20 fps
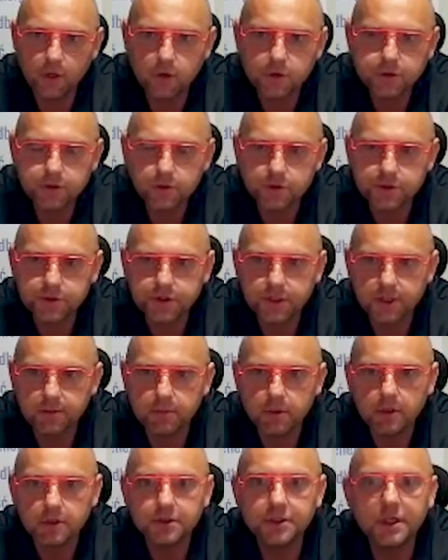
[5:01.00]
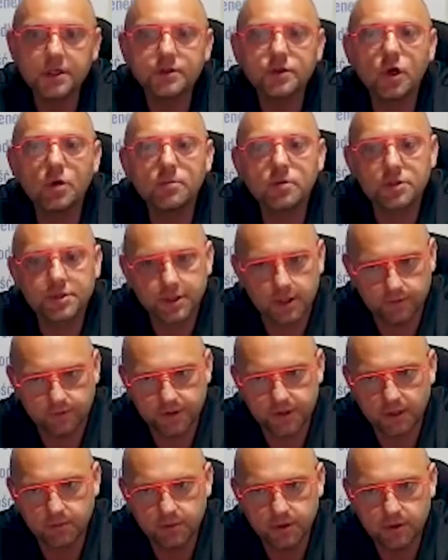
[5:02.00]
Therefore, a deficiency
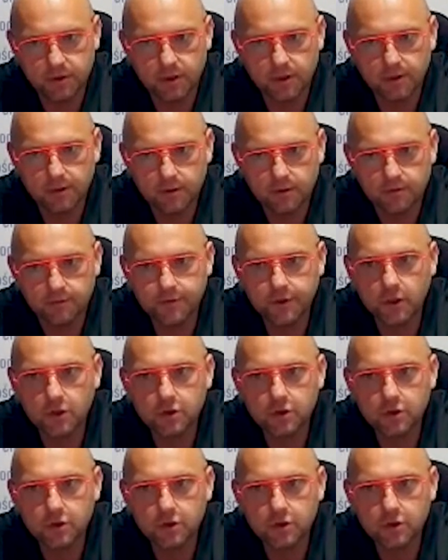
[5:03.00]
of this vitamin is